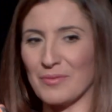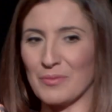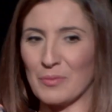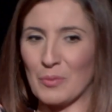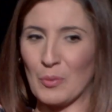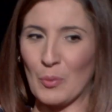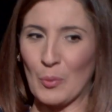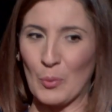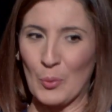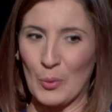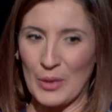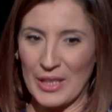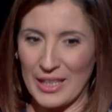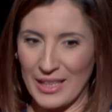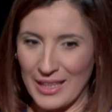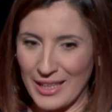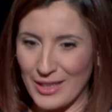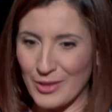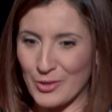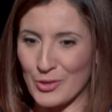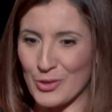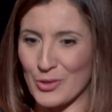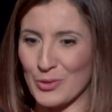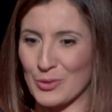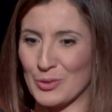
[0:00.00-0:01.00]
we
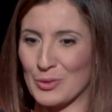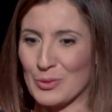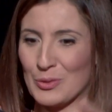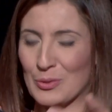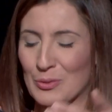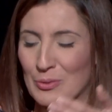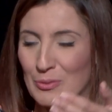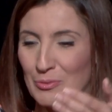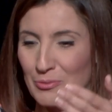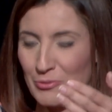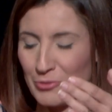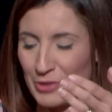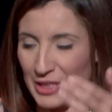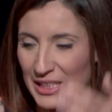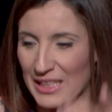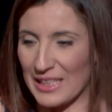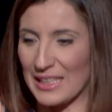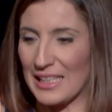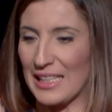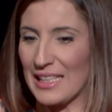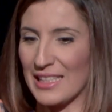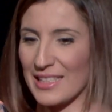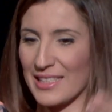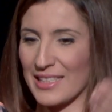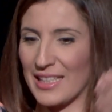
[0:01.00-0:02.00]
need to
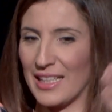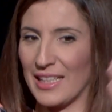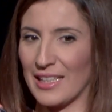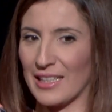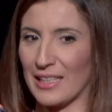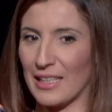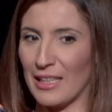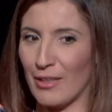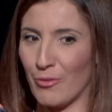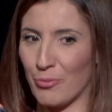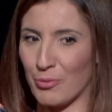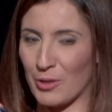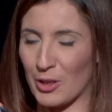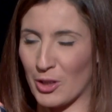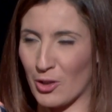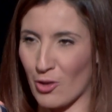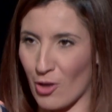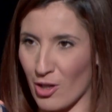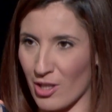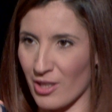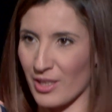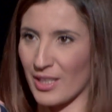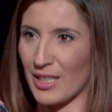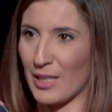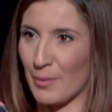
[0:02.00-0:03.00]
realize that if we're
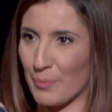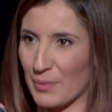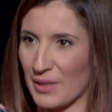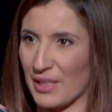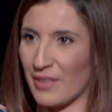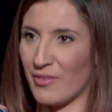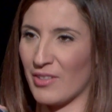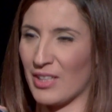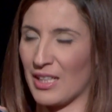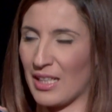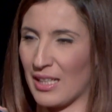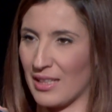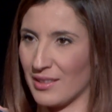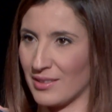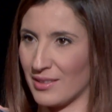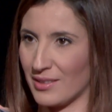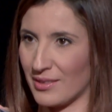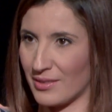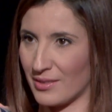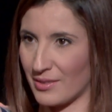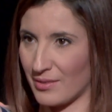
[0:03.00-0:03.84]
going to keep living as,